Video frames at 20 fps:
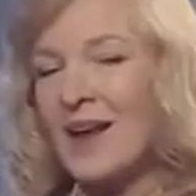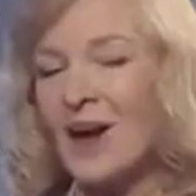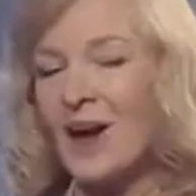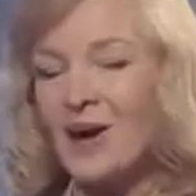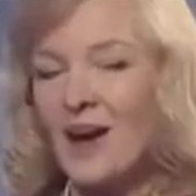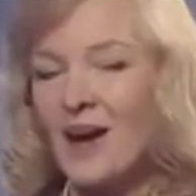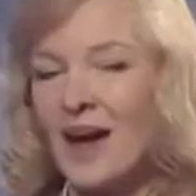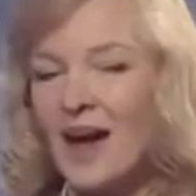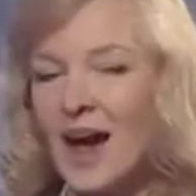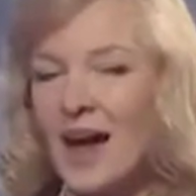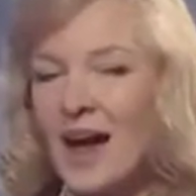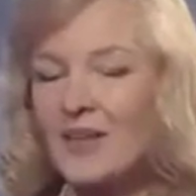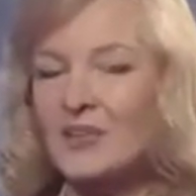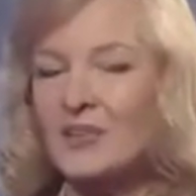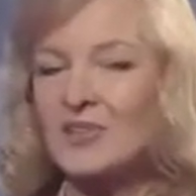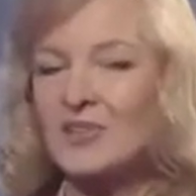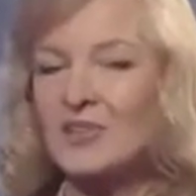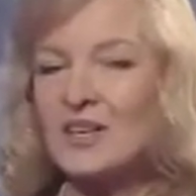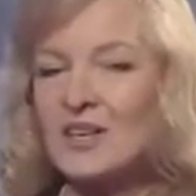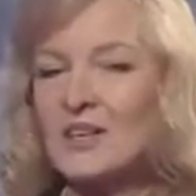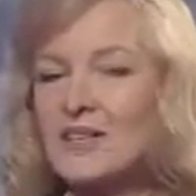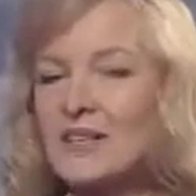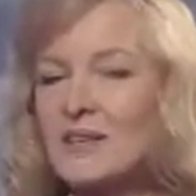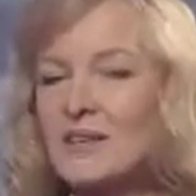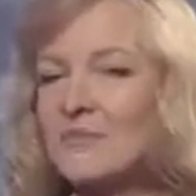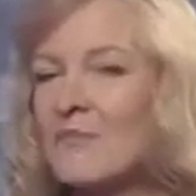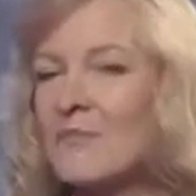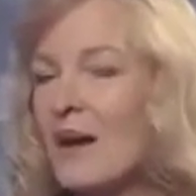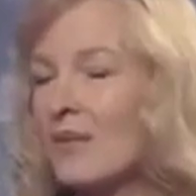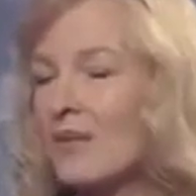Now, either she is a
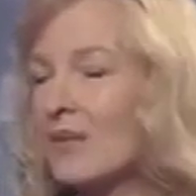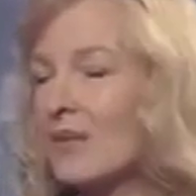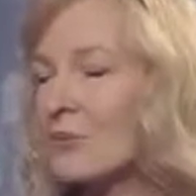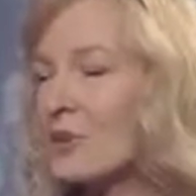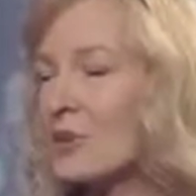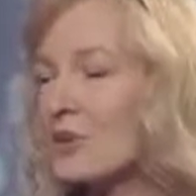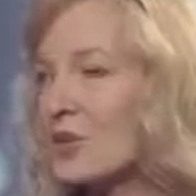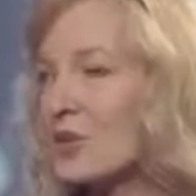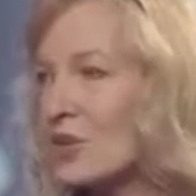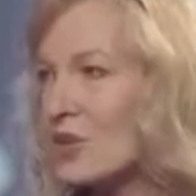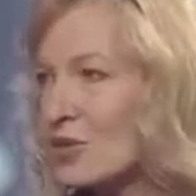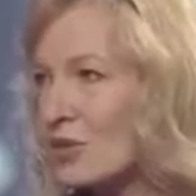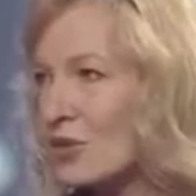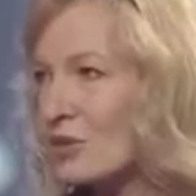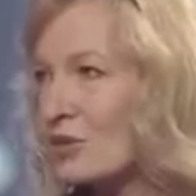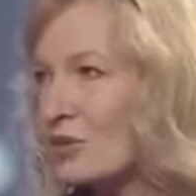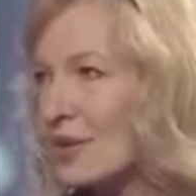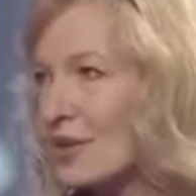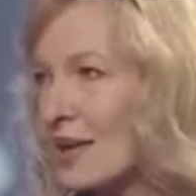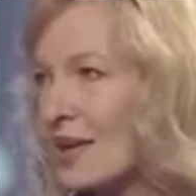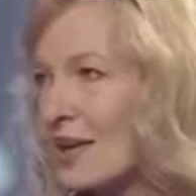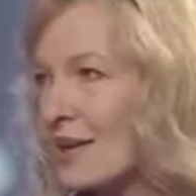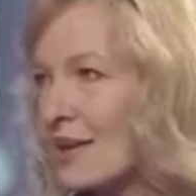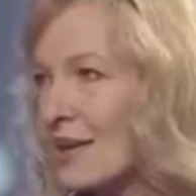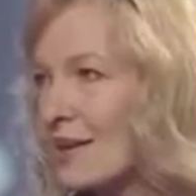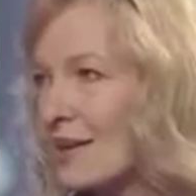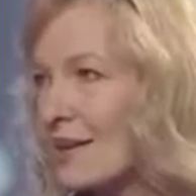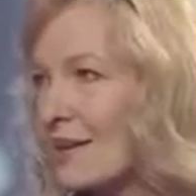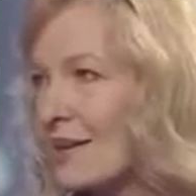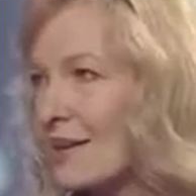mother, which she should be,
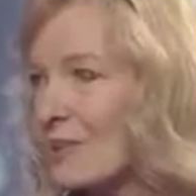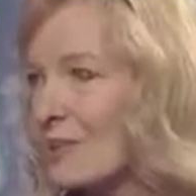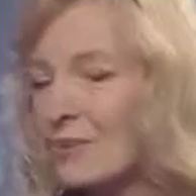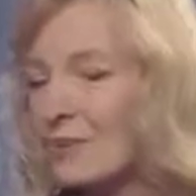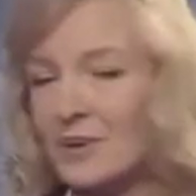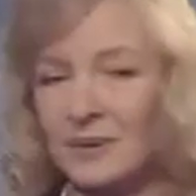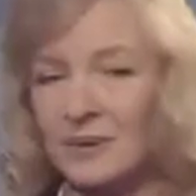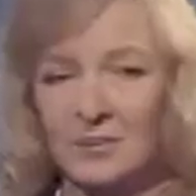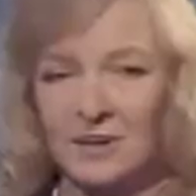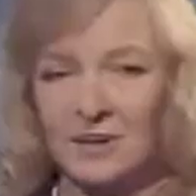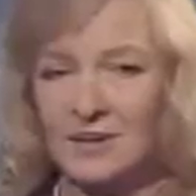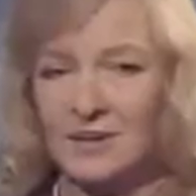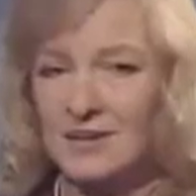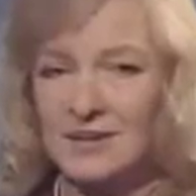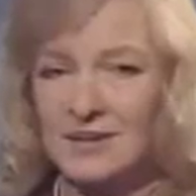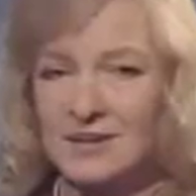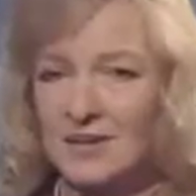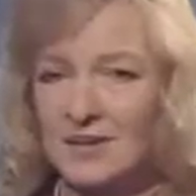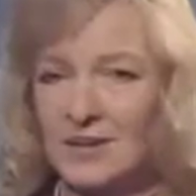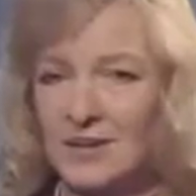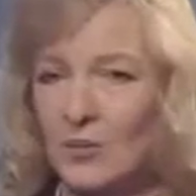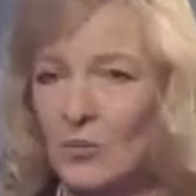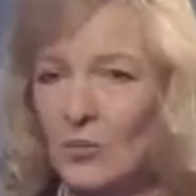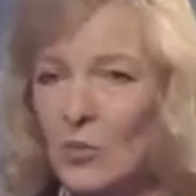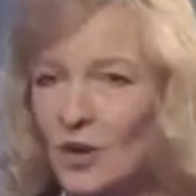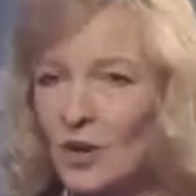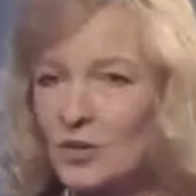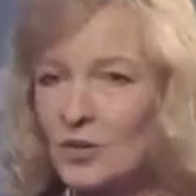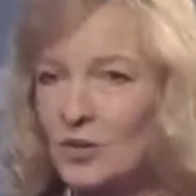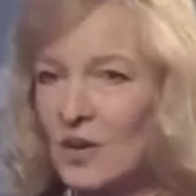because
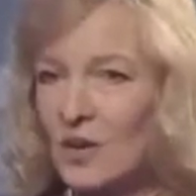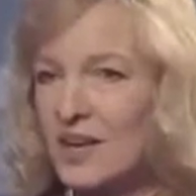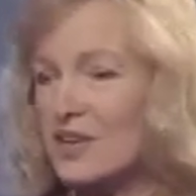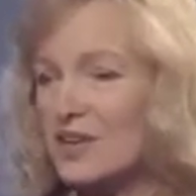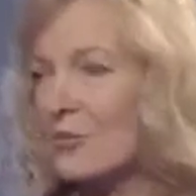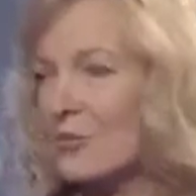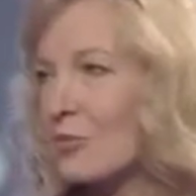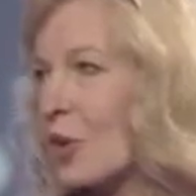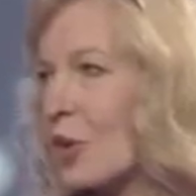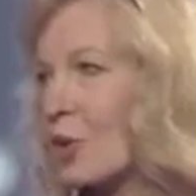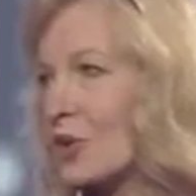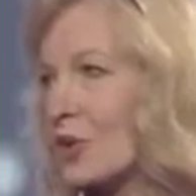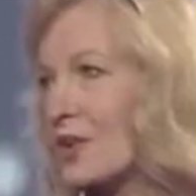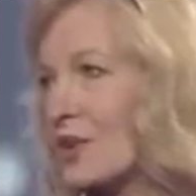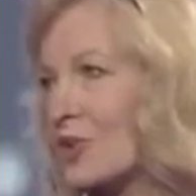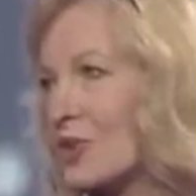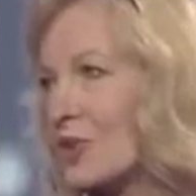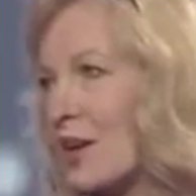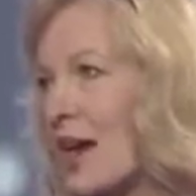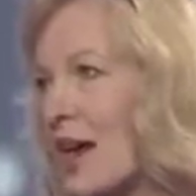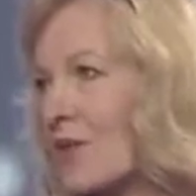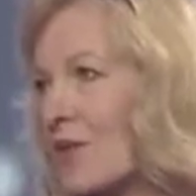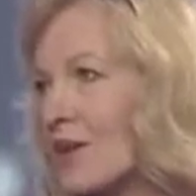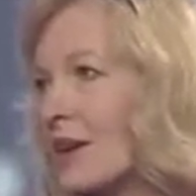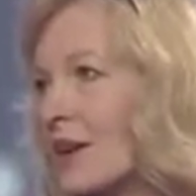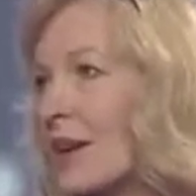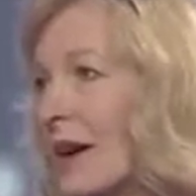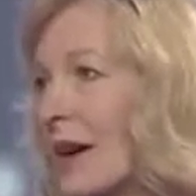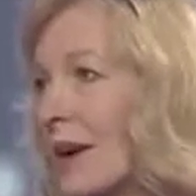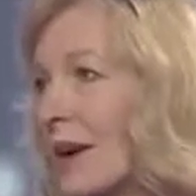what greater role does she have
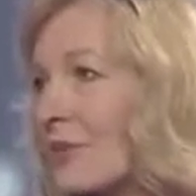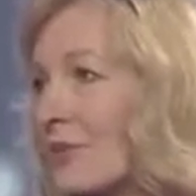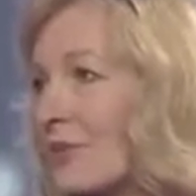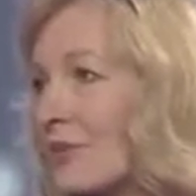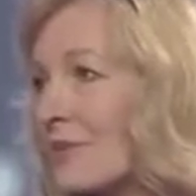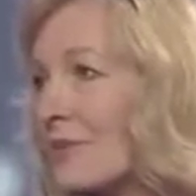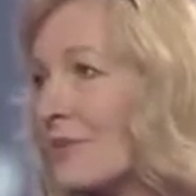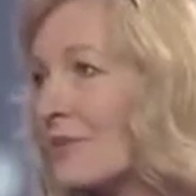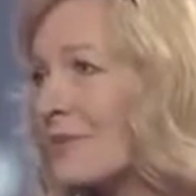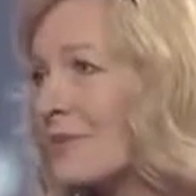in life?